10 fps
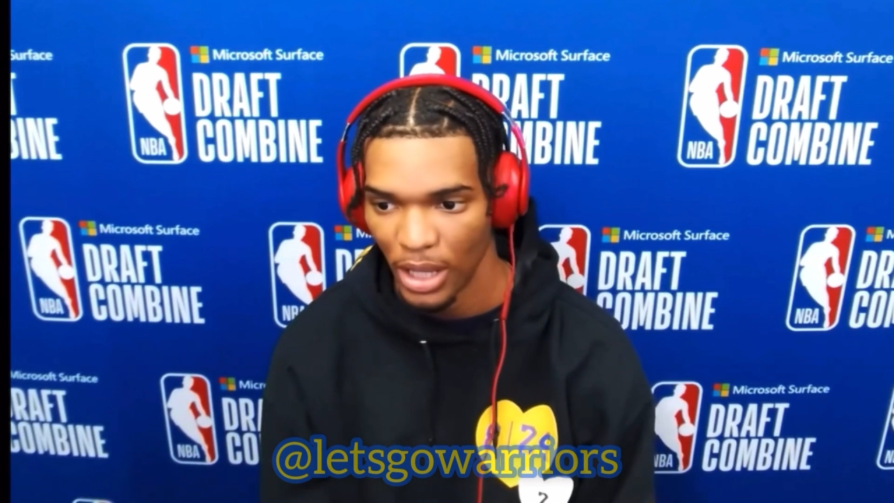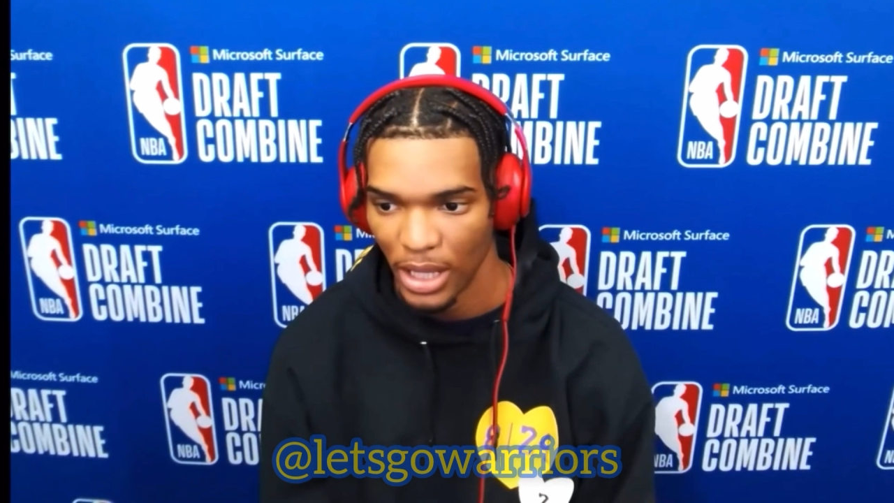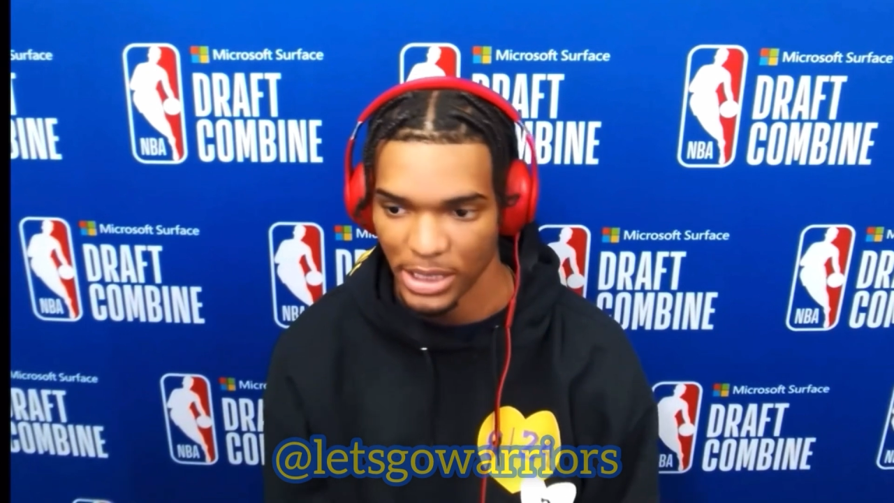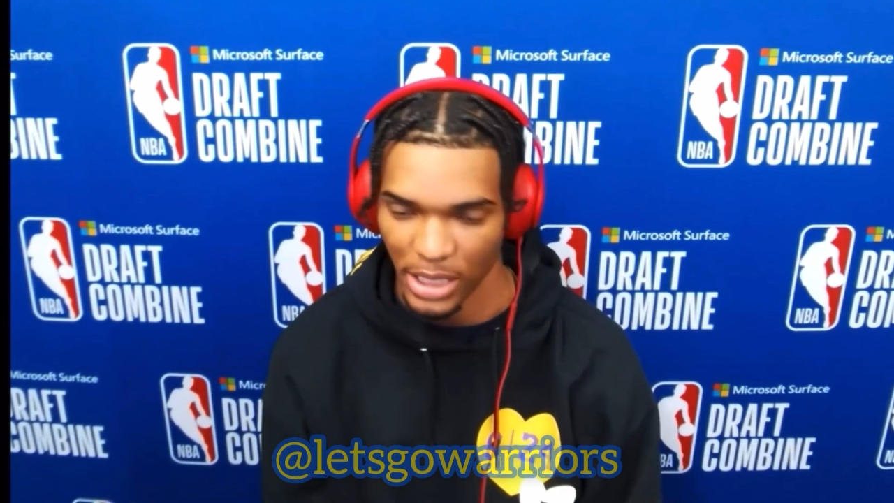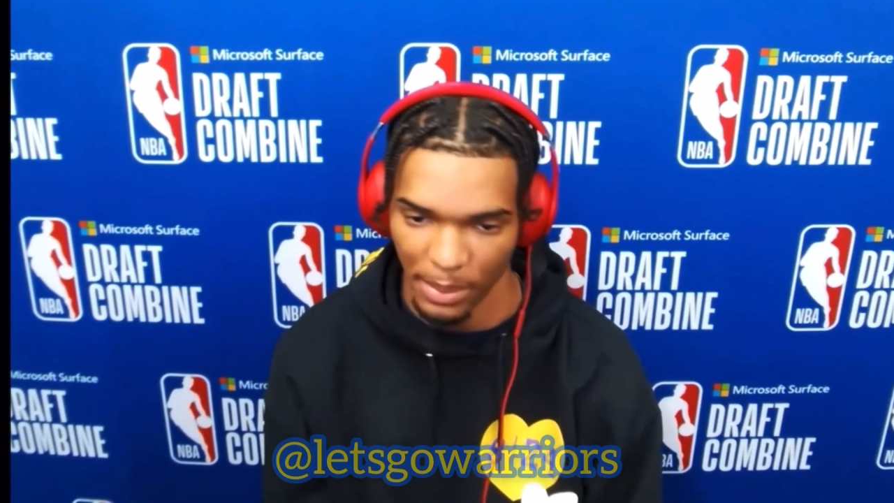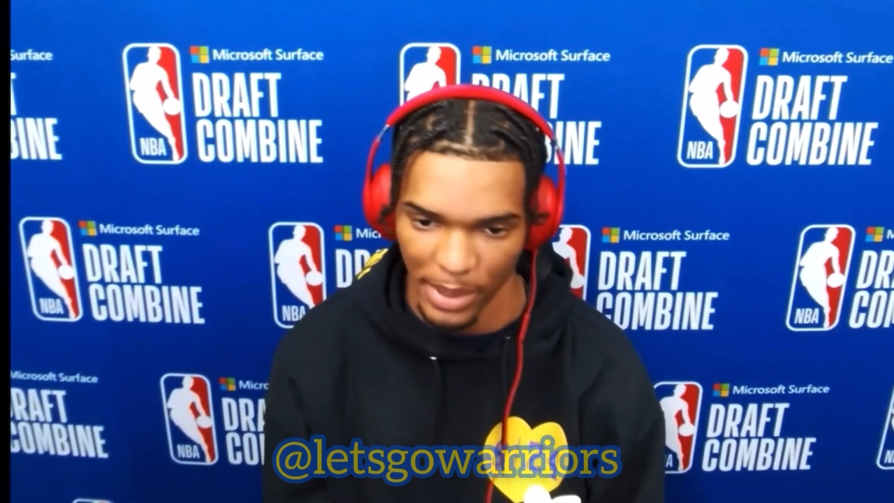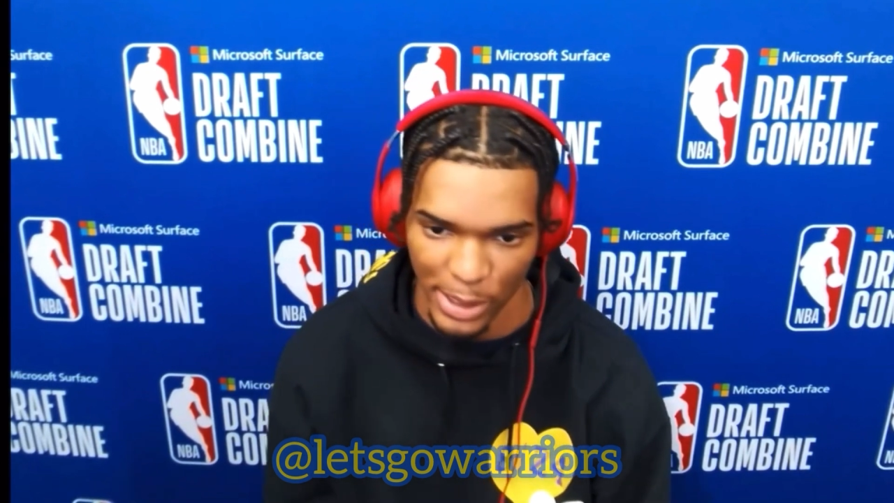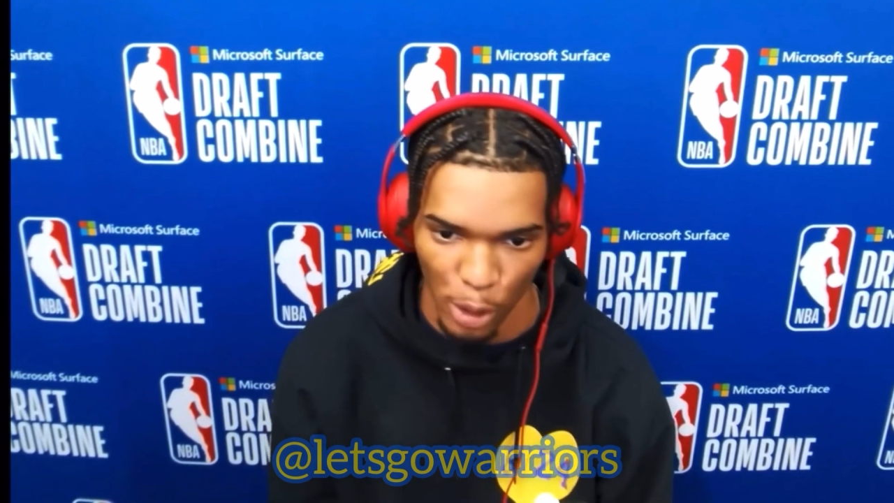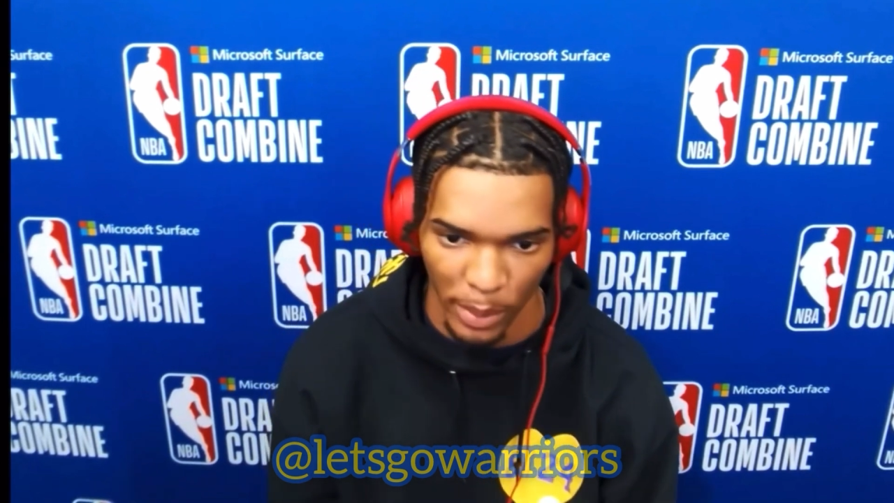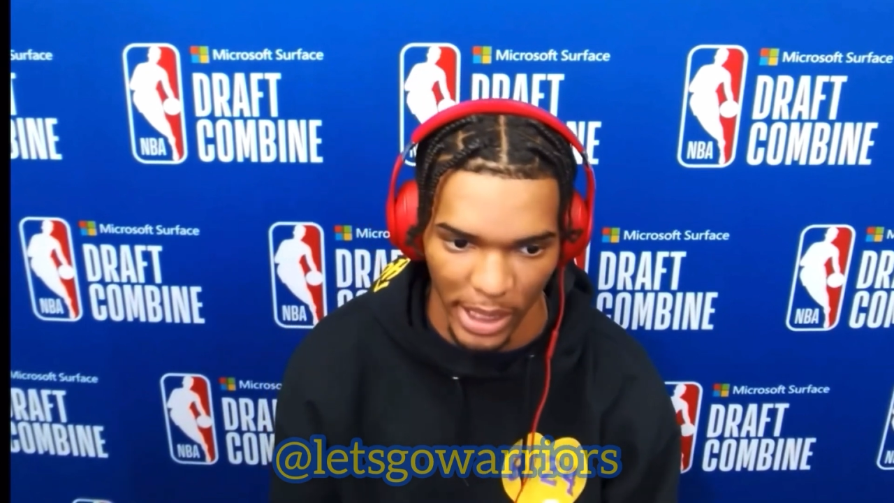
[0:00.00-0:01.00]
it's going to be
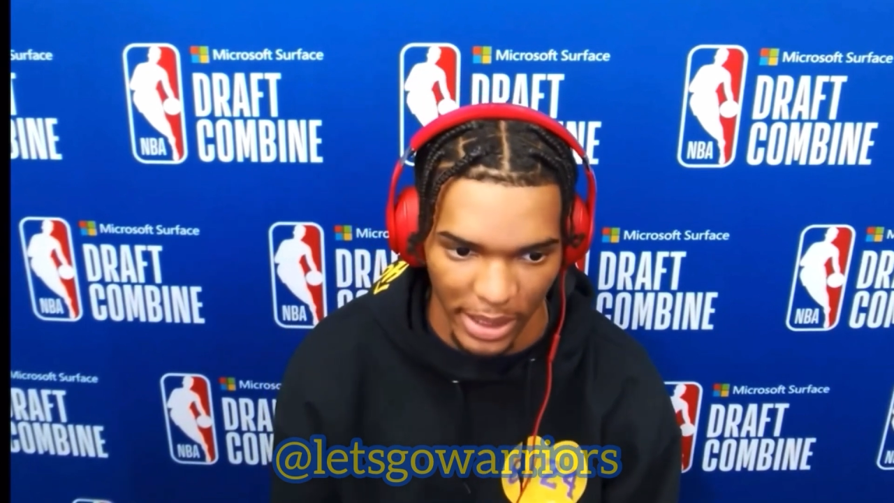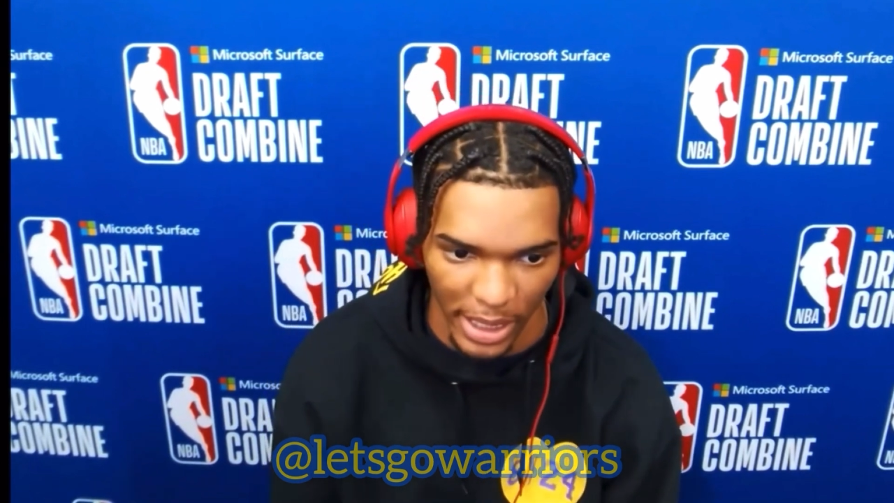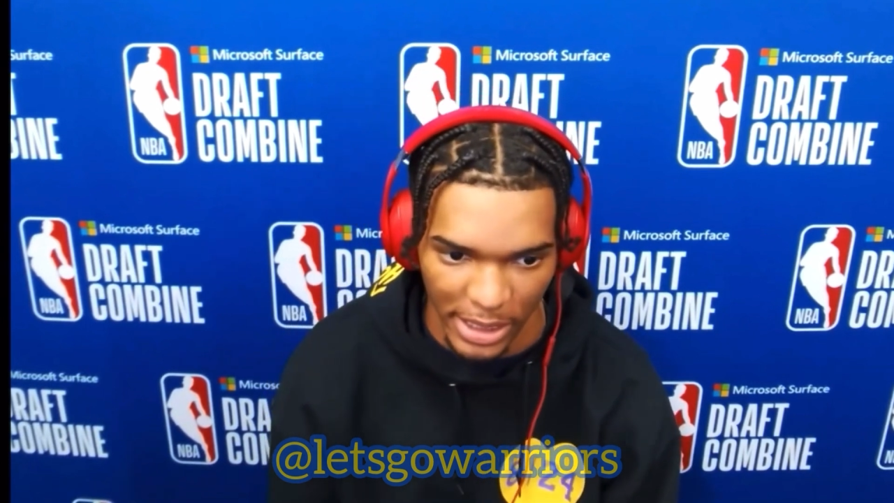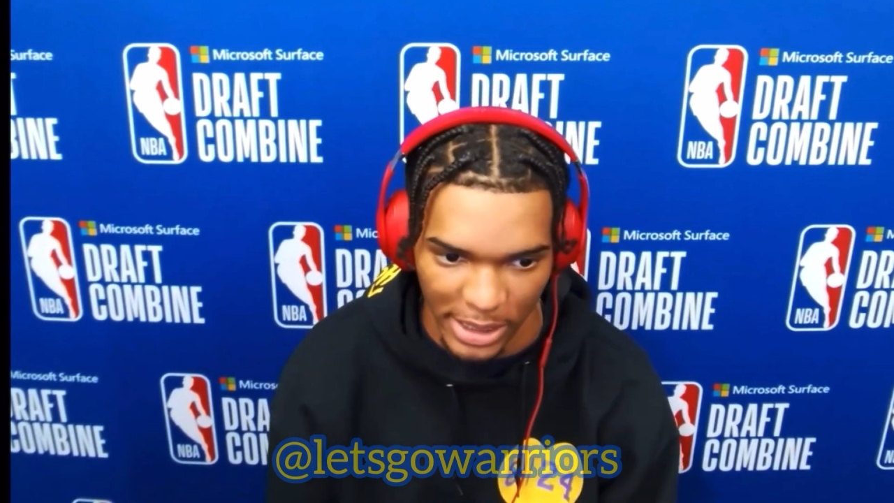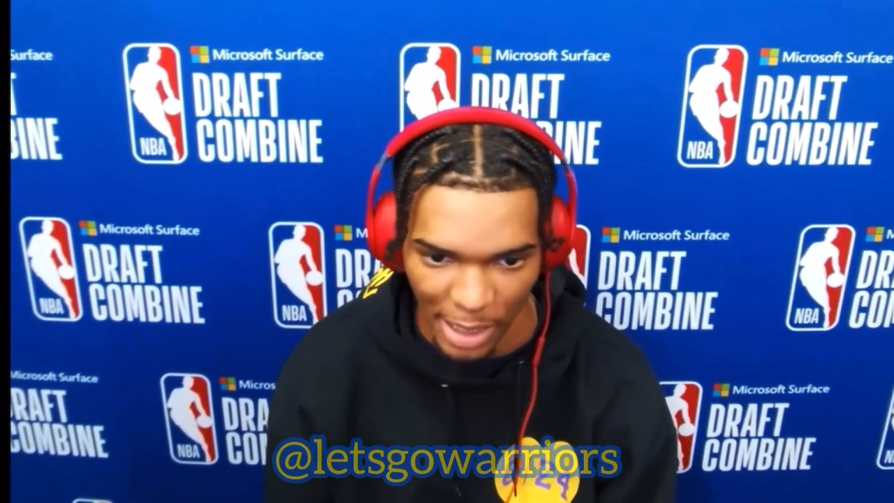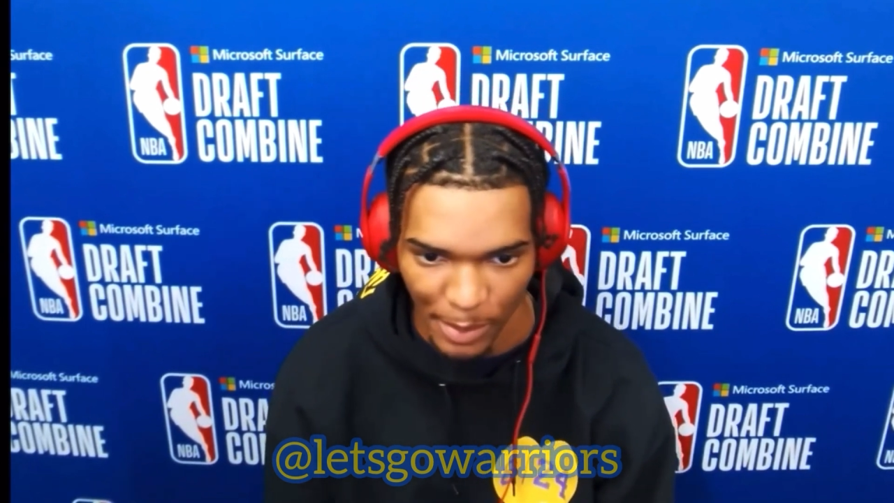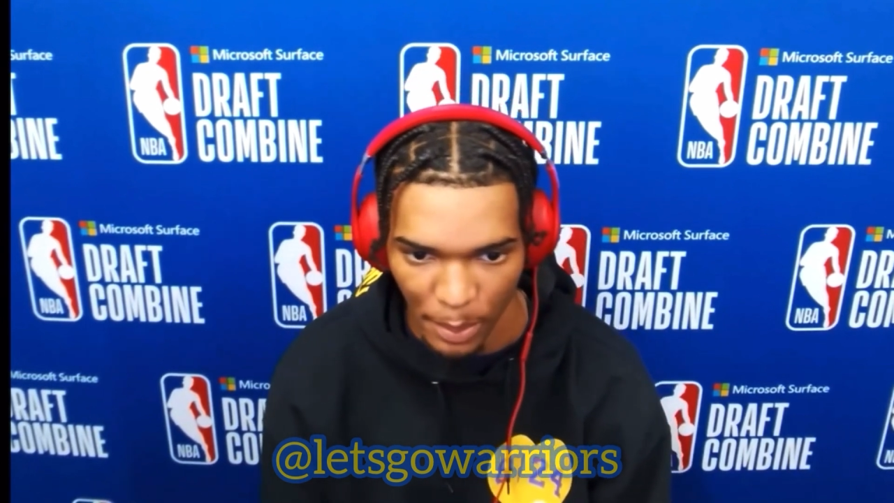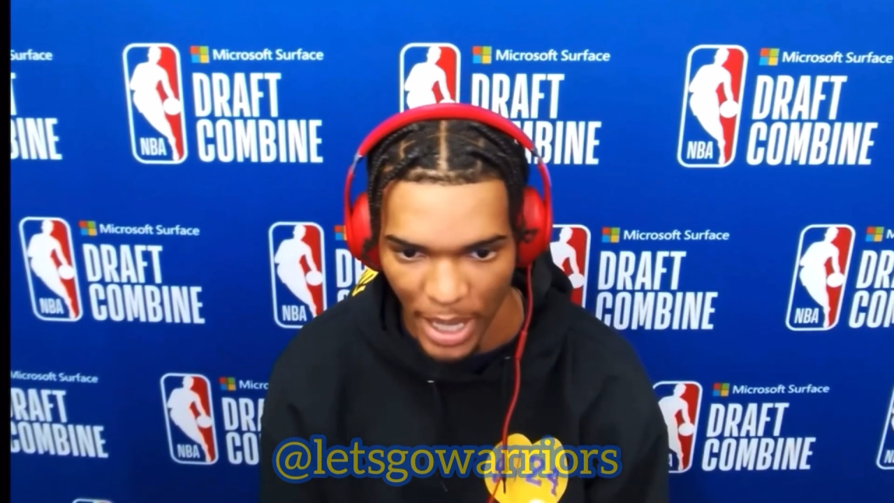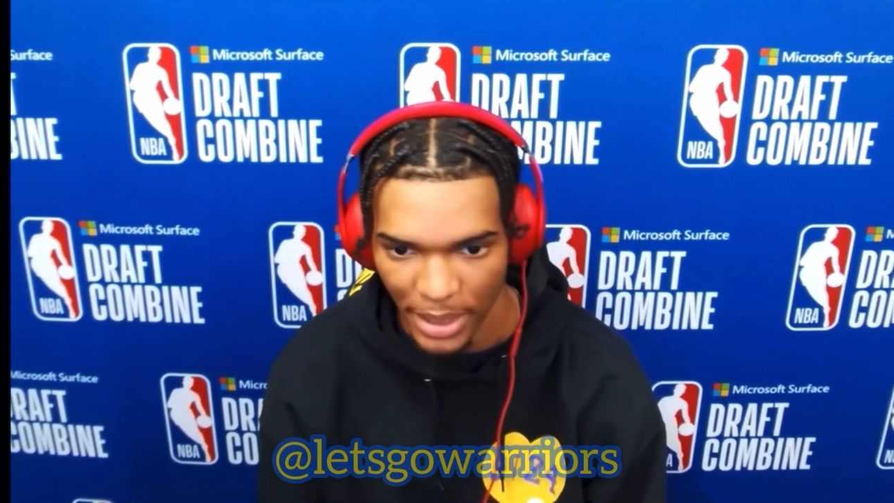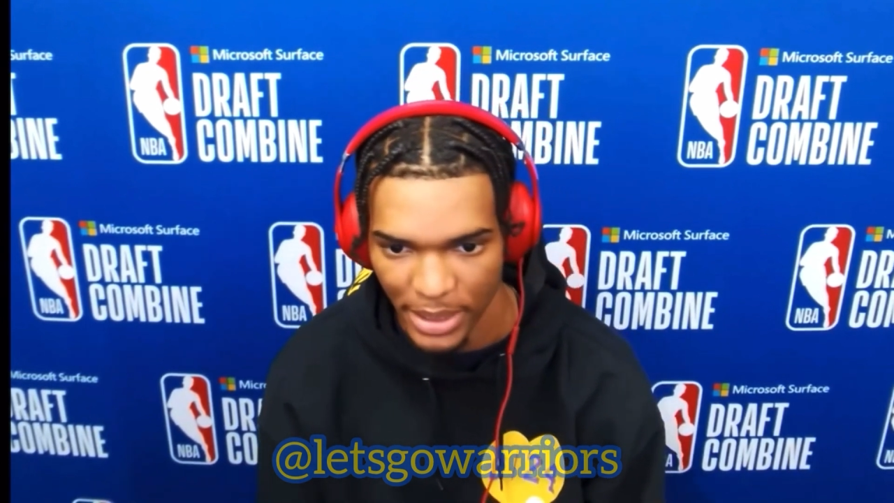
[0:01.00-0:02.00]
so many things I've been
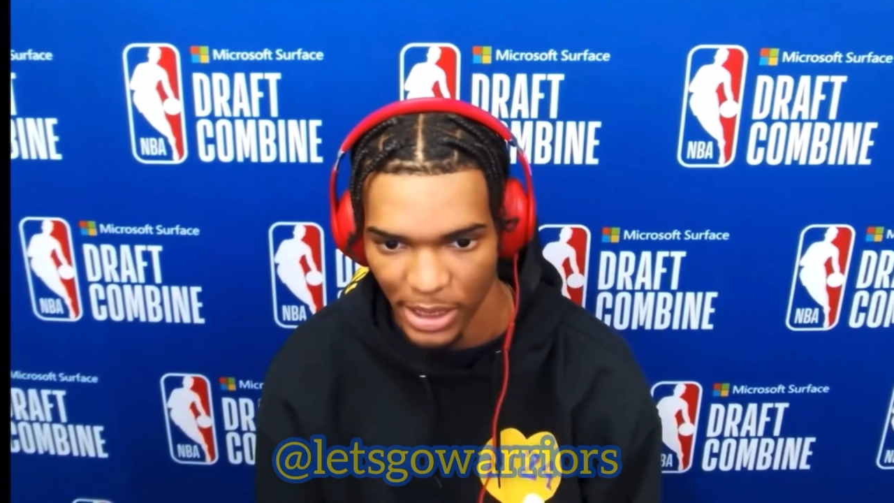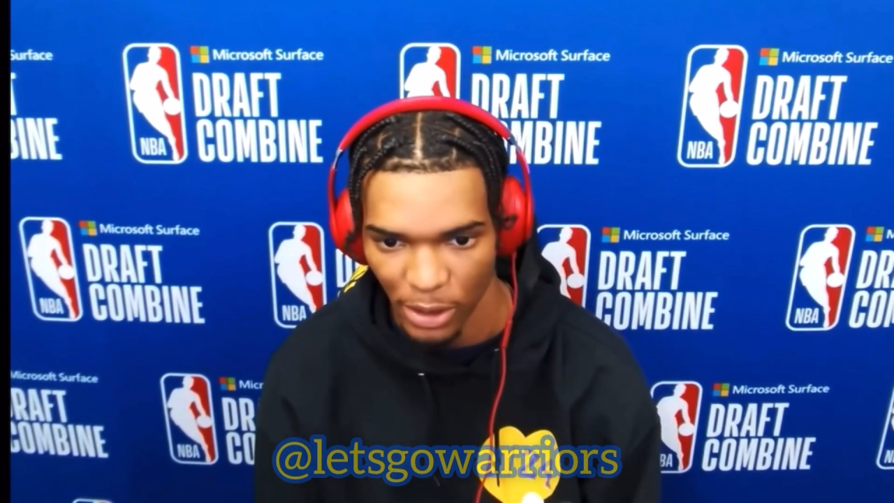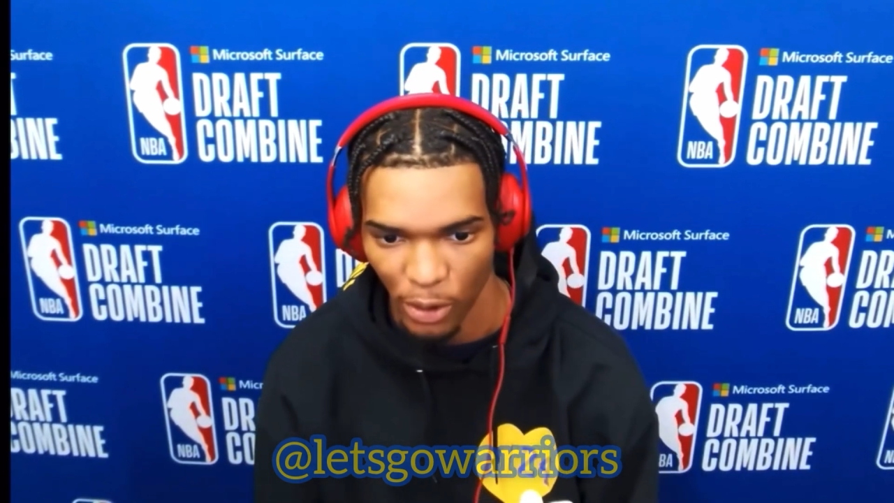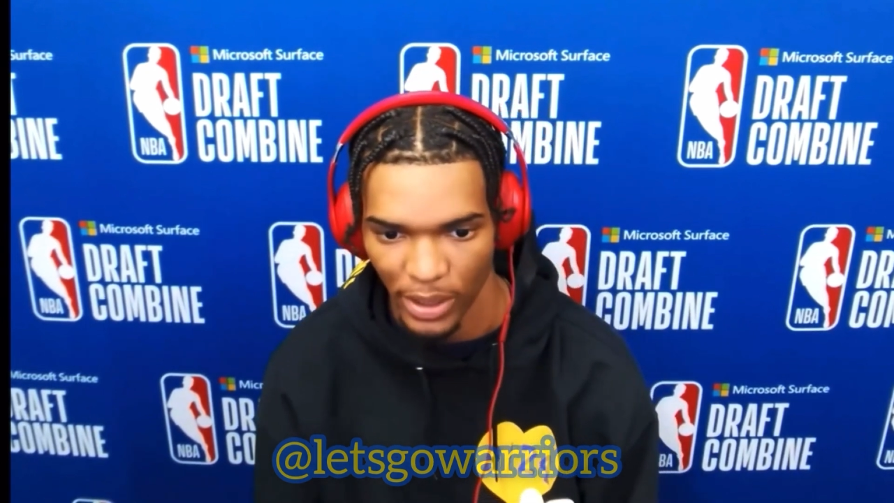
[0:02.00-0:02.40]
practicing on